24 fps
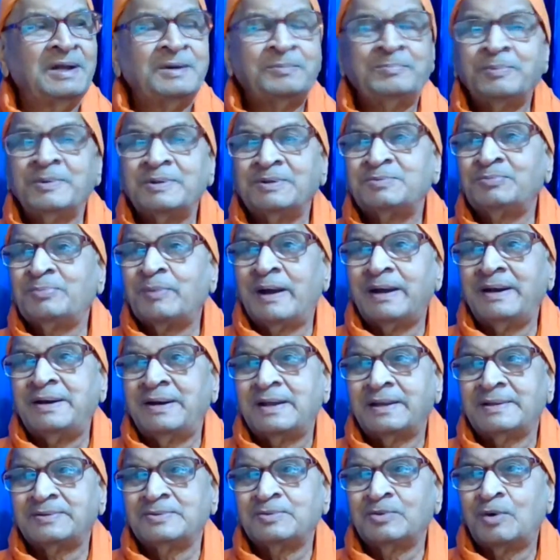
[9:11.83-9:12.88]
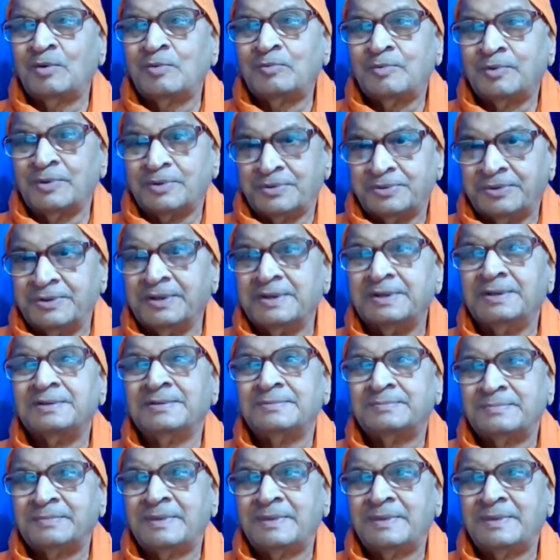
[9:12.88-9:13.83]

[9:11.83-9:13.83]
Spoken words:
That means mind has no vritti,